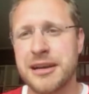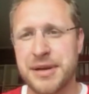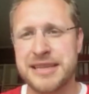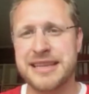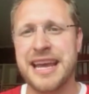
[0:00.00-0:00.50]

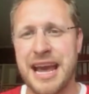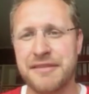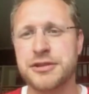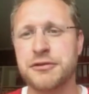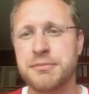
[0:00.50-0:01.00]
but they
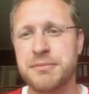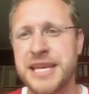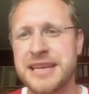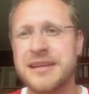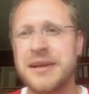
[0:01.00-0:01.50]
have to
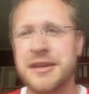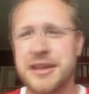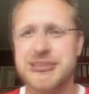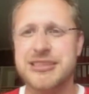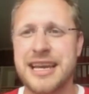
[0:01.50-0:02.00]
be
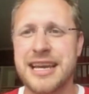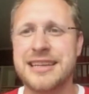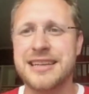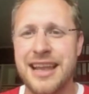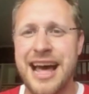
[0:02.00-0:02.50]

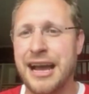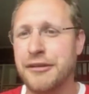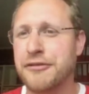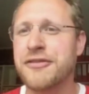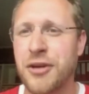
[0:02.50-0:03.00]
taken
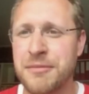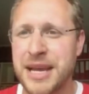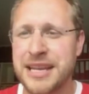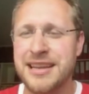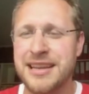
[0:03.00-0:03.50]
alive or
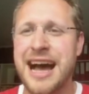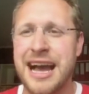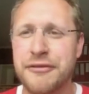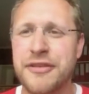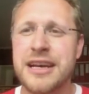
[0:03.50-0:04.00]
made
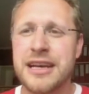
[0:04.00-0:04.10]
alive